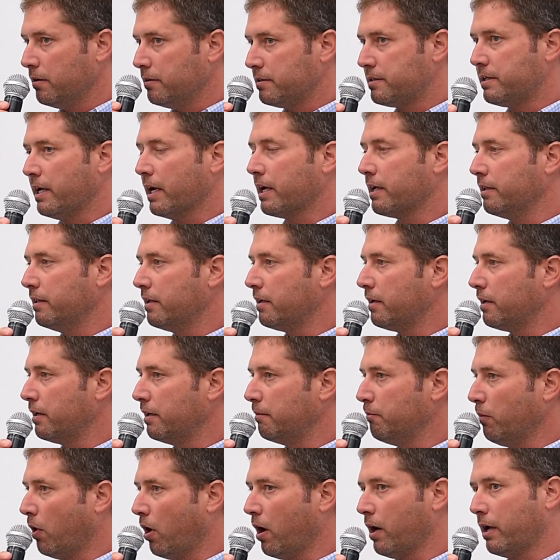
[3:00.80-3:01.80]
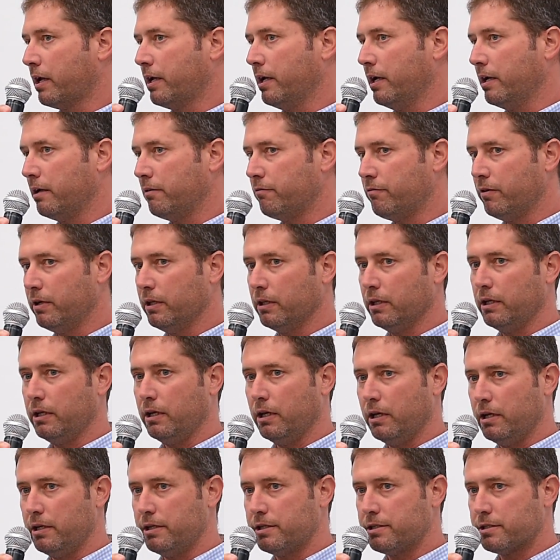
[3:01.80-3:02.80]
The secondary market
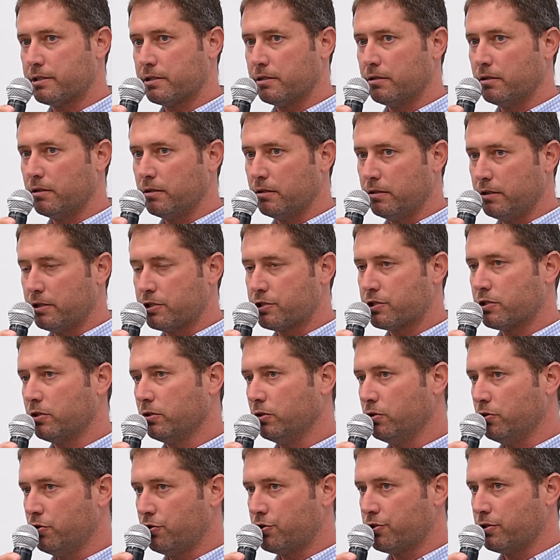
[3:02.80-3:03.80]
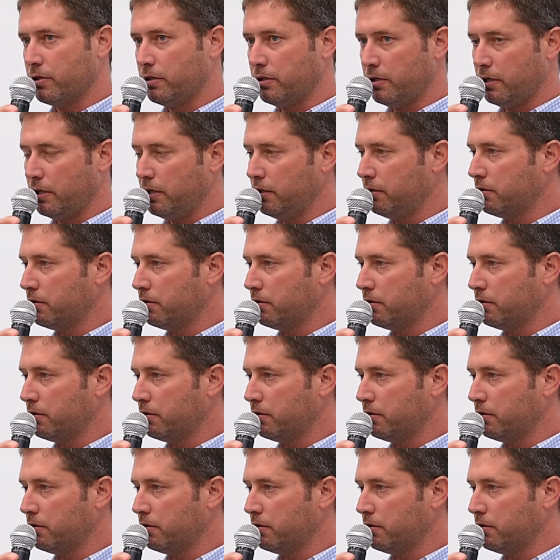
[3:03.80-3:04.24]
really is the solution, the